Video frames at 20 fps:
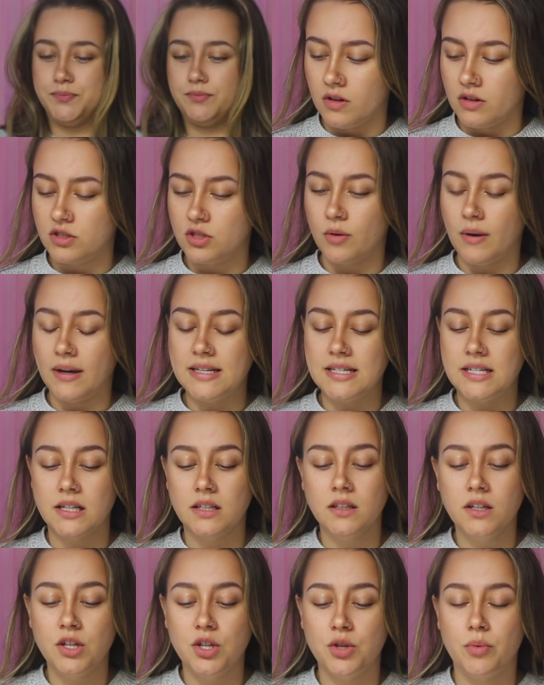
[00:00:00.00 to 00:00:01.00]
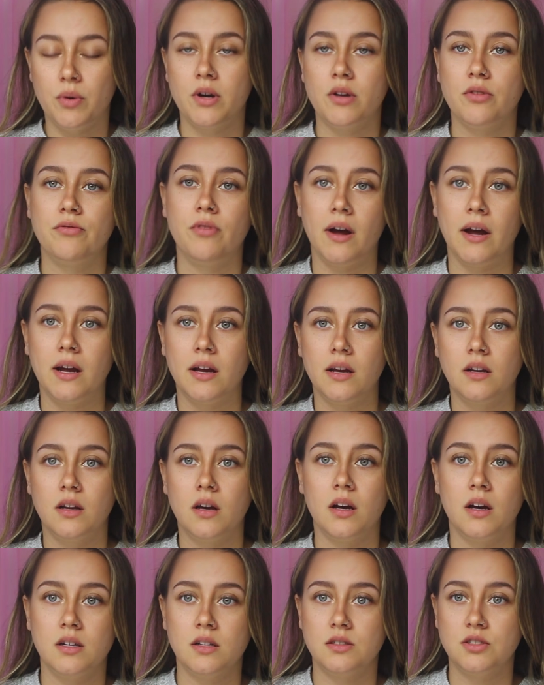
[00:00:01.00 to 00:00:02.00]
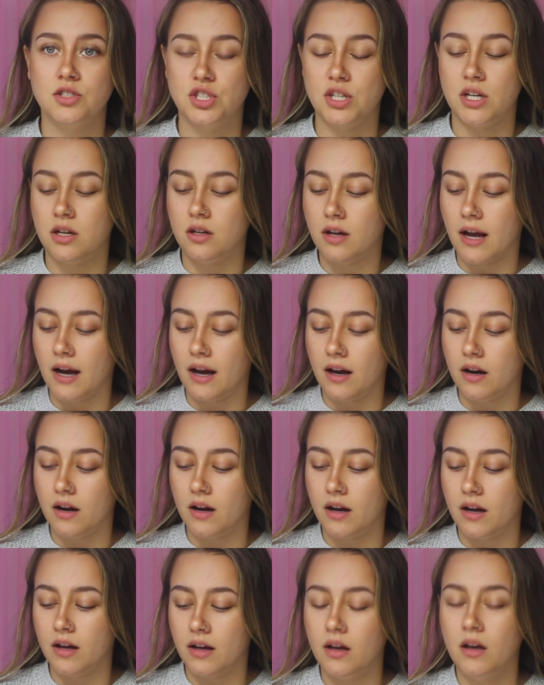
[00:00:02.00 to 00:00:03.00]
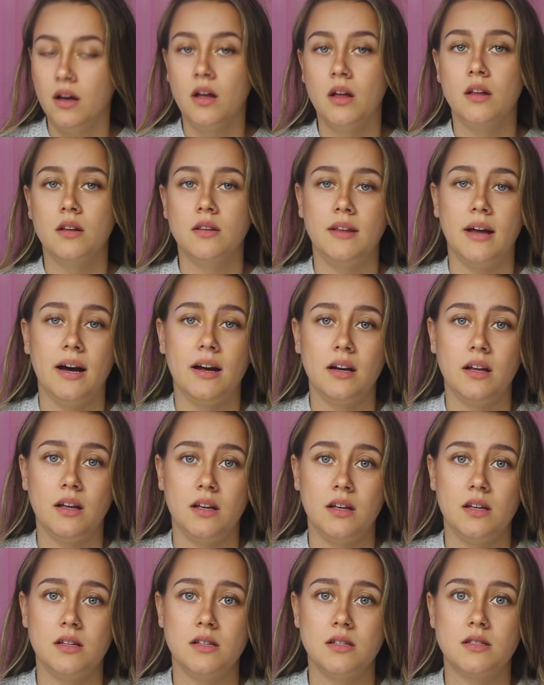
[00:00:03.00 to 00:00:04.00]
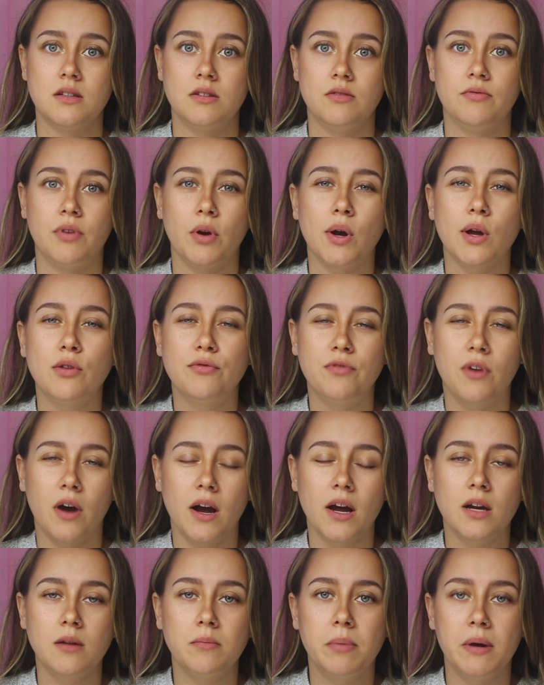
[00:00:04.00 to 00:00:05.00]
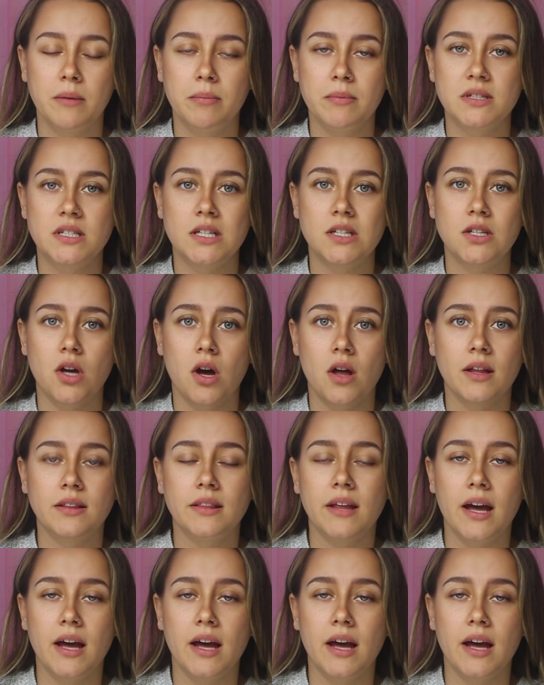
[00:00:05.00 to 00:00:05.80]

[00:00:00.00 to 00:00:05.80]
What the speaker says: So ideally you want to find a gel cat eye that is very fine pigmented, not like the